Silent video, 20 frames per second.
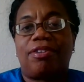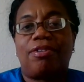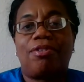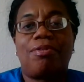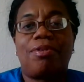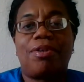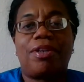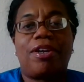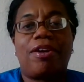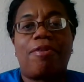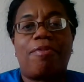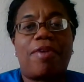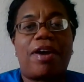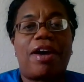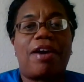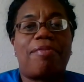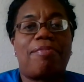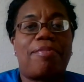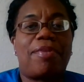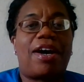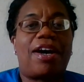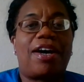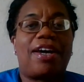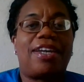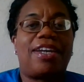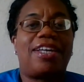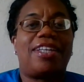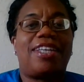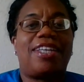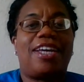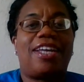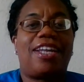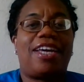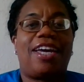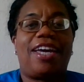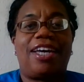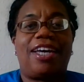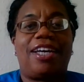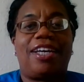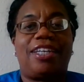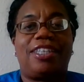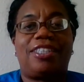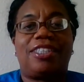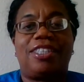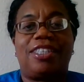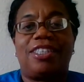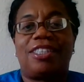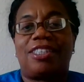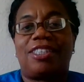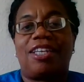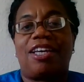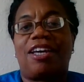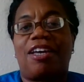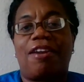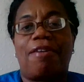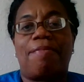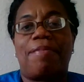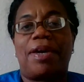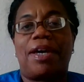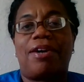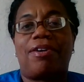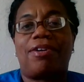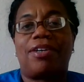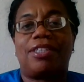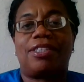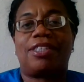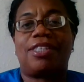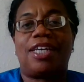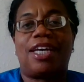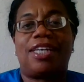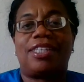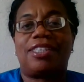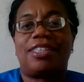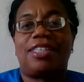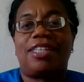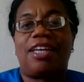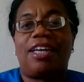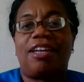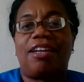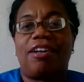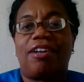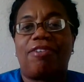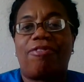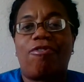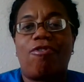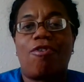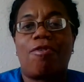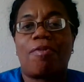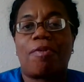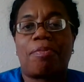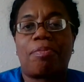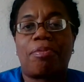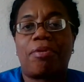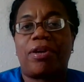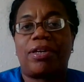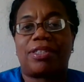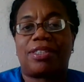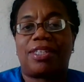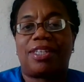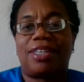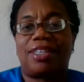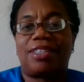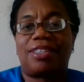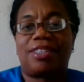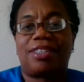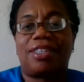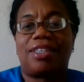Who in their right mind at that age is thinking about assassinating a former president?